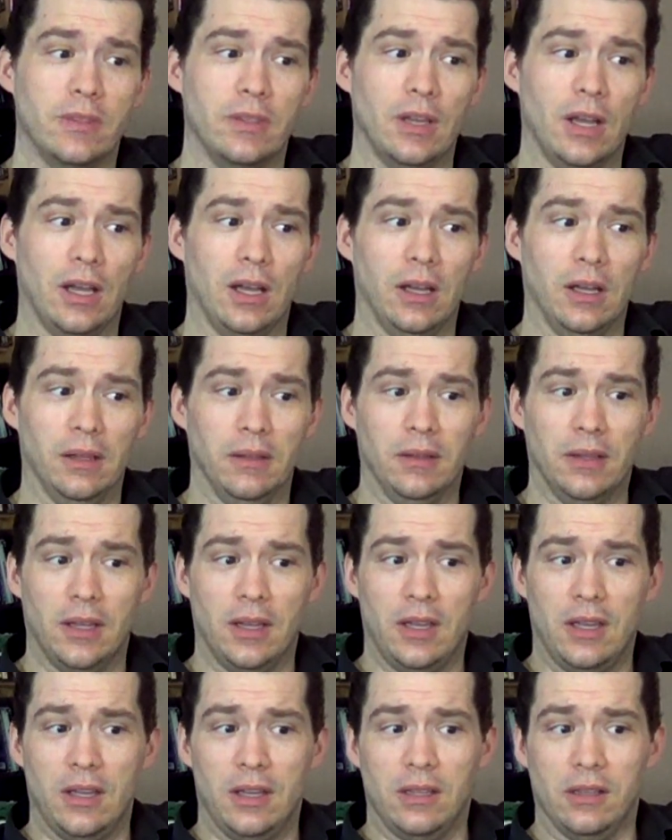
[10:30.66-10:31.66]
There
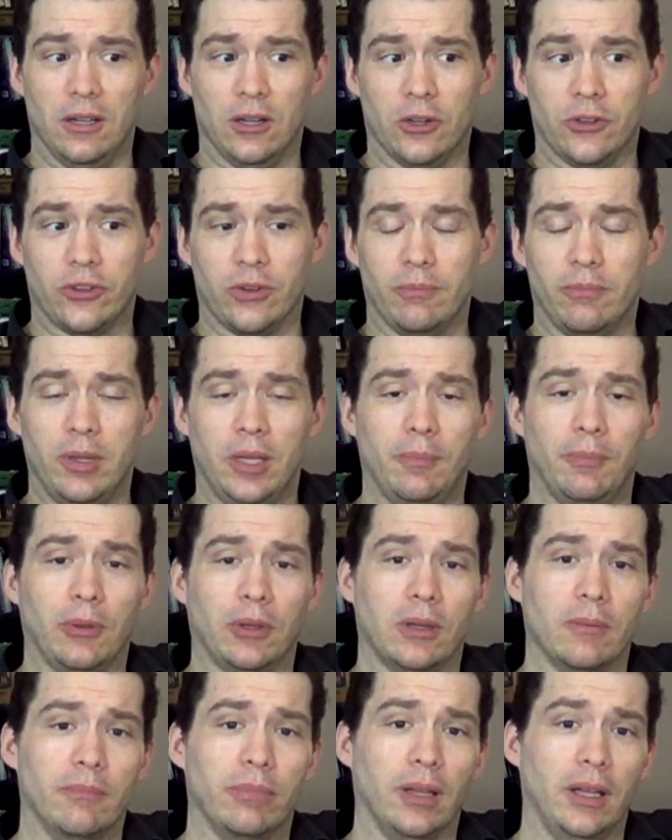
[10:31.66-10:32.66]
are some
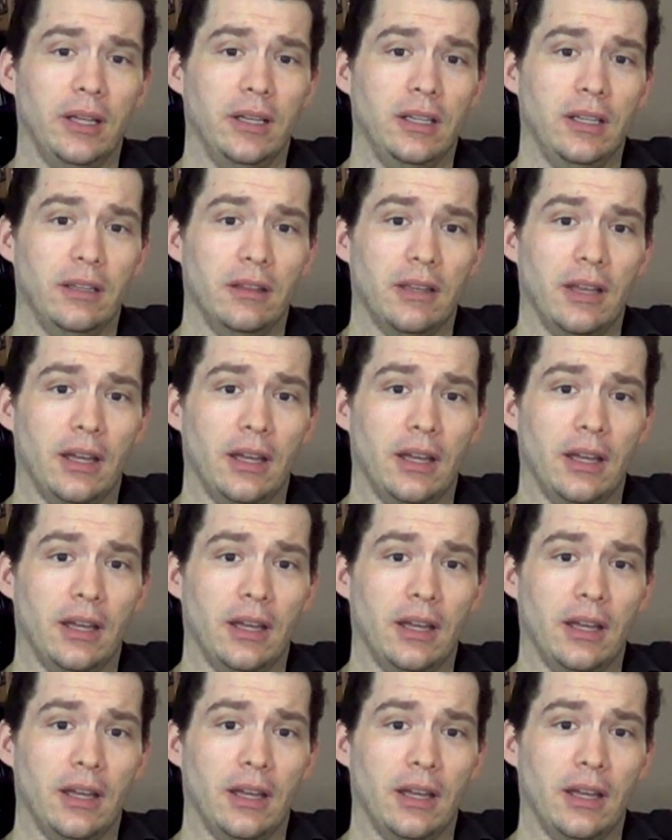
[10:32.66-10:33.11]
people complaining